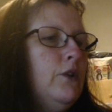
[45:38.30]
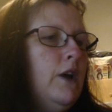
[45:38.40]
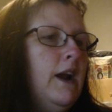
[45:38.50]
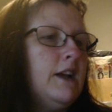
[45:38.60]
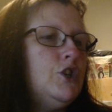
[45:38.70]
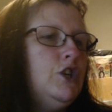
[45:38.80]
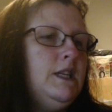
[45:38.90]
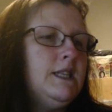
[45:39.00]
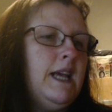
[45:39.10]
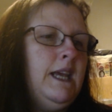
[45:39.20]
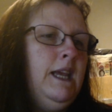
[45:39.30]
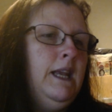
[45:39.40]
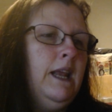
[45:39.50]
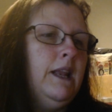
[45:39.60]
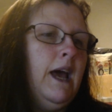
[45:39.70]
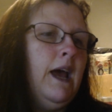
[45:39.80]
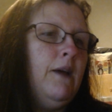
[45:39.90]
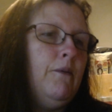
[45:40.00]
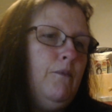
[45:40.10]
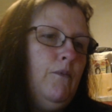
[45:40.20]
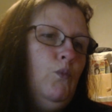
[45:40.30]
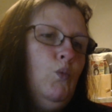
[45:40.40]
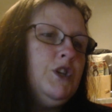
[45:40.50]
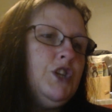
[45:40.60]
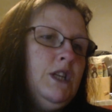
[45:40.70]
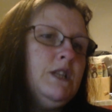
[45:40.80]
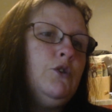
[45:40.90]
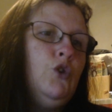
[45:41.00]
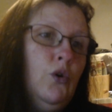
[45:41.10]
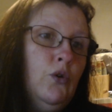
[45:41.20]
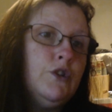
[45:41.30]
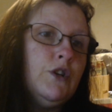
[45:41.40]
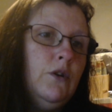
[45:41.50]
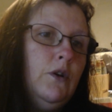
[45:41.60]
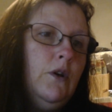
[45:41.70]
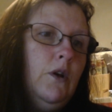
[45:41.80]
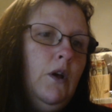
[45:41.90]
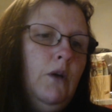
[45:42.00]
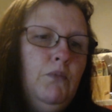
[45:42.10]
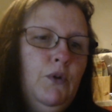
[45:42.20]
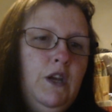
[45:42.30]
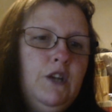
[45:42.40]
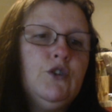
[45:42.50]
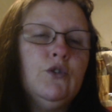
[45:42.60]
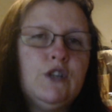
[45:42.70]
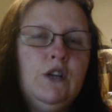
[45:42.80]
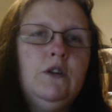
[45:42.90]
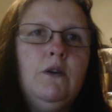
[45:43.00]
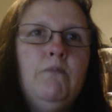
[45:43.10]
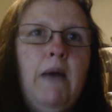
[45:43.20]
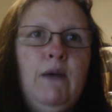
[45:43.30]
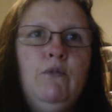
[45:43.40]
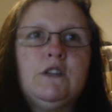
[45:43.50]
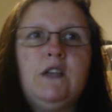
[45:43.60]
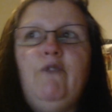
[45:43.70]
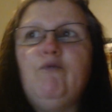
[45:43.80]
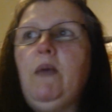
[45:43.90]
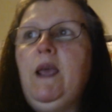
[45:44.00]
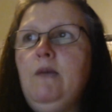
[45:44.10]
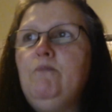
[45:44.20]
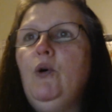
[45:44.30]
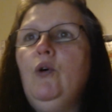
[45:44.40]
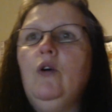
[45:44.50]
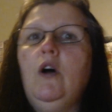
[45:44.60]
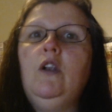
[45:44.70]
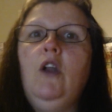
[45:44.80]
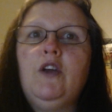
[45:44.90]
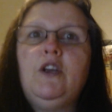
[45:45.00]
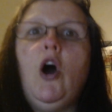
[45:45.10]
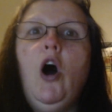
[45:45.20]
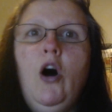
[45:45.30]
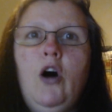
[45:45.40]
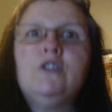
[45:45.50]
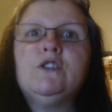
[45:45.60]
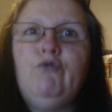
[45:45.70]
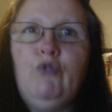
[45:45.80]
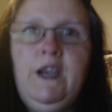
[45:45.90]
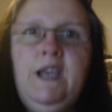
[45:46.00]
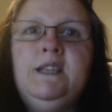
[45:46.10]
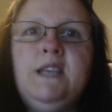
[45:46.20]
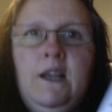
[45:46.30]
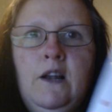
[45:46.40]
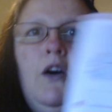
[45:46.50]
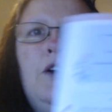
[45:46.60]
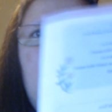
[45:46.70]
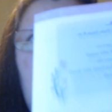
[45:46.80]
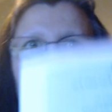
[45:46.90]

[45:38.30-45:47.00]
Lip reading: they're actually saying it there, which is good, but it doesn't amount. If people are like hard of reading like I